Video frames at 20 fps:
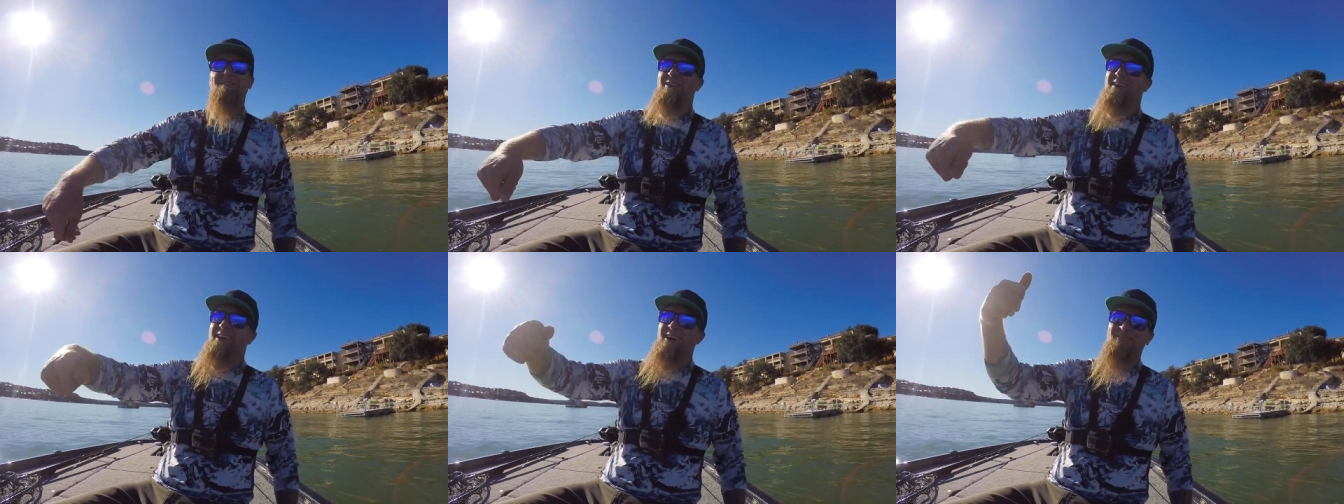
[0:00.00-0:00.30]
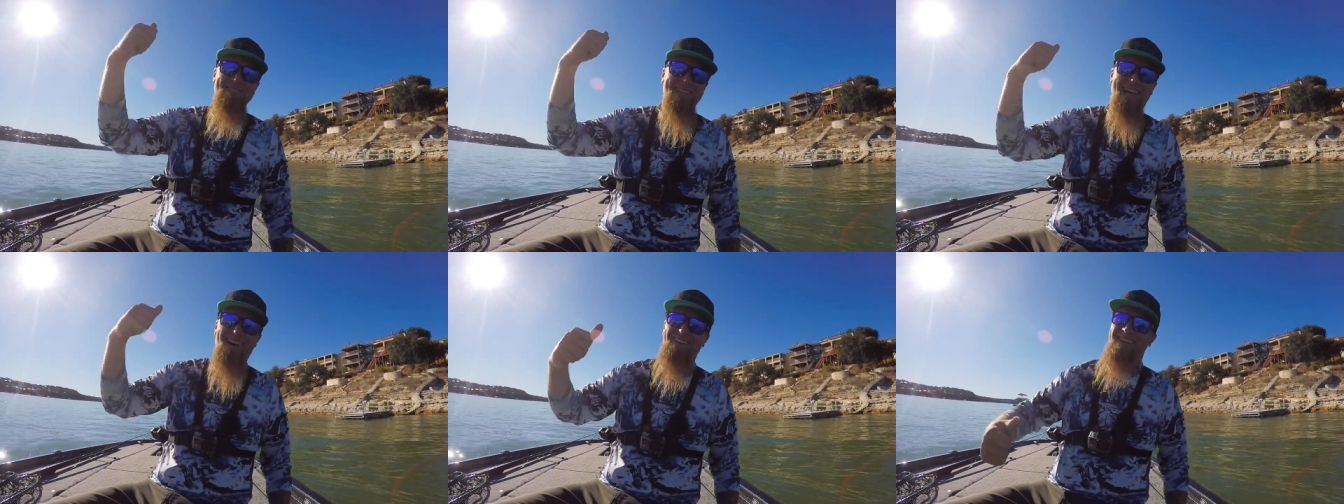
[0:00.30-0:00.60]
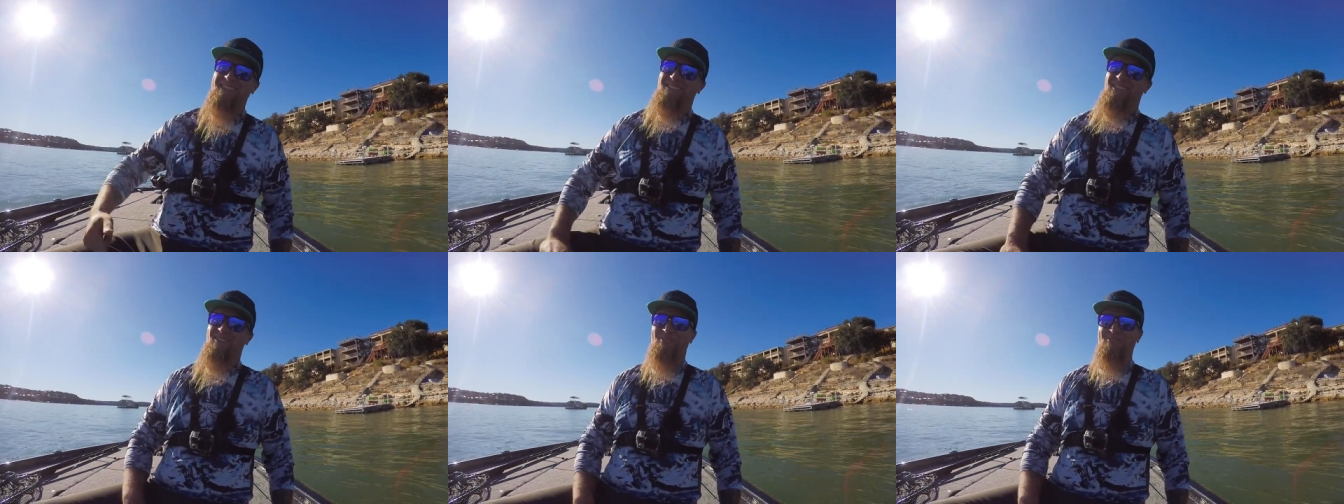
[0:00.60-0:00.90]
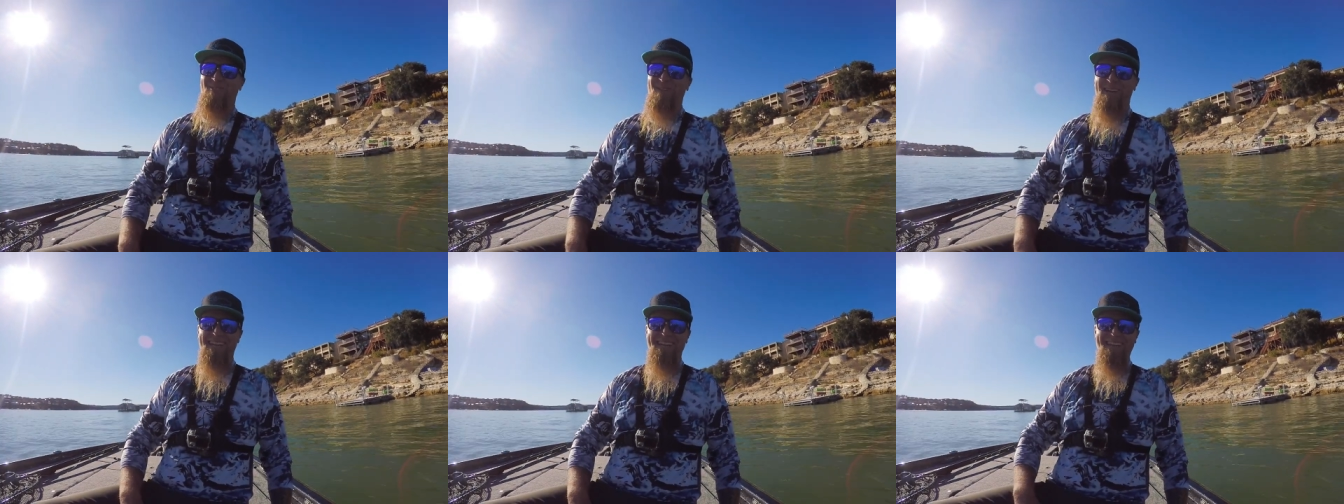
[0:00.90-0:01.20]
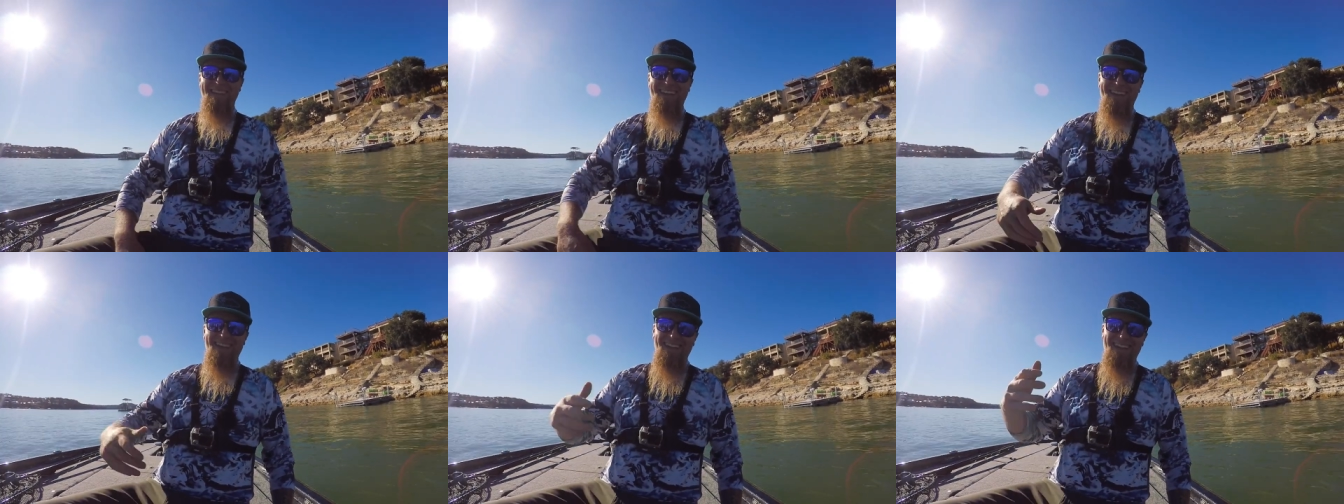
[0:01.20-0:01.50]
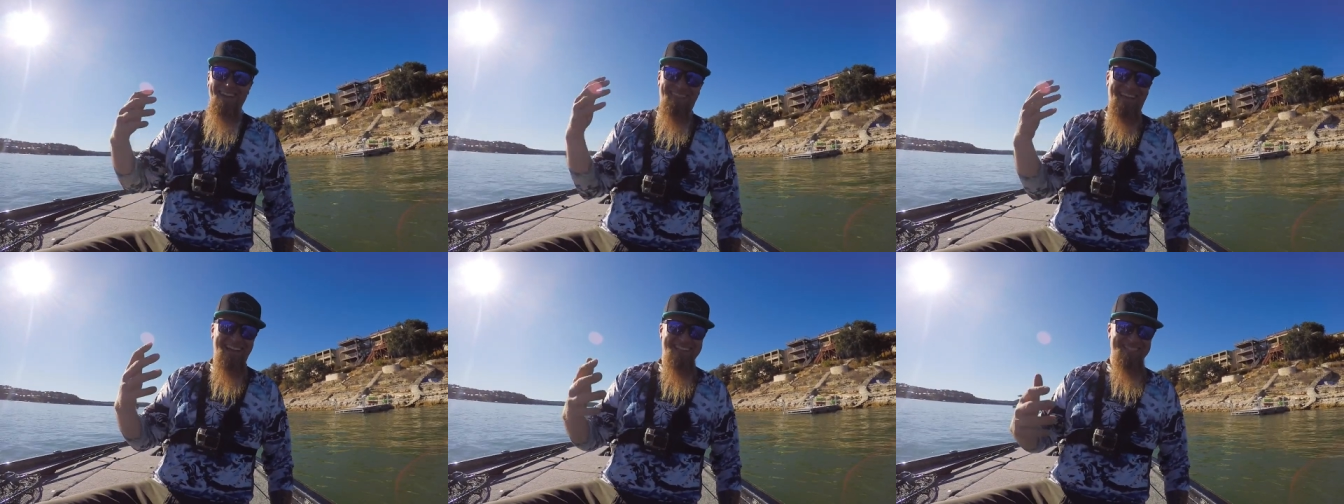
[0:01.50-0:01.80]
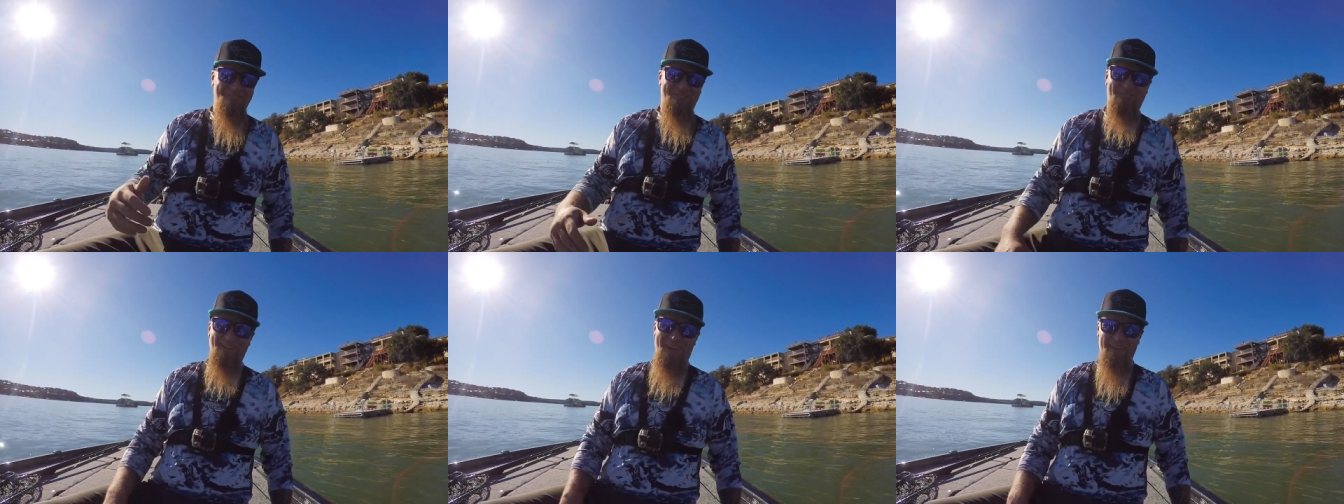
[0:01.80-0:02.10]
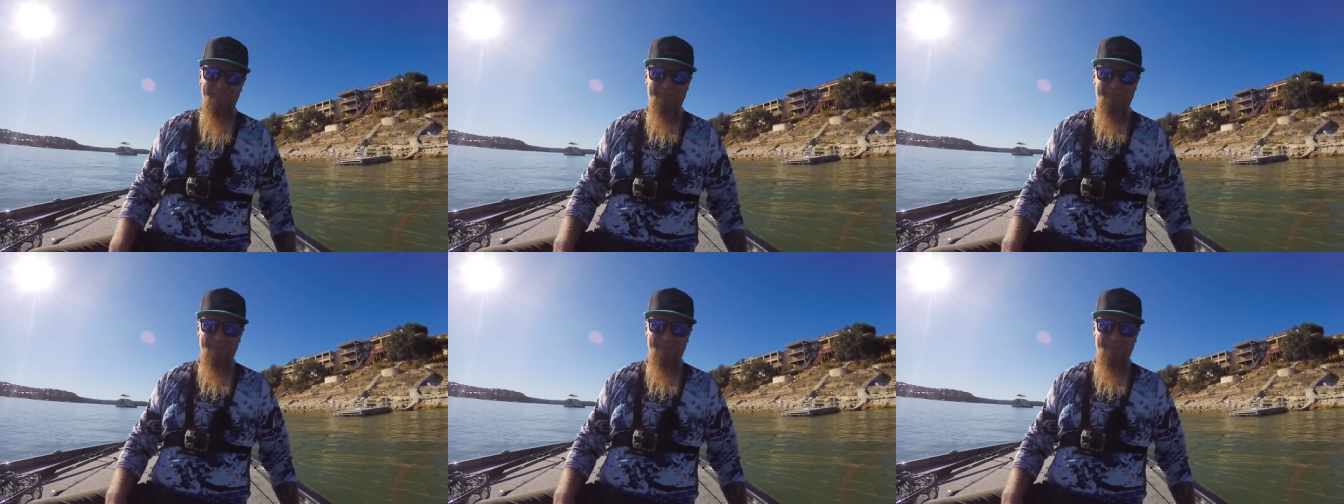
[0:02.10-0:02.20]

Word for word: it comes out and it's a 3, that's a fat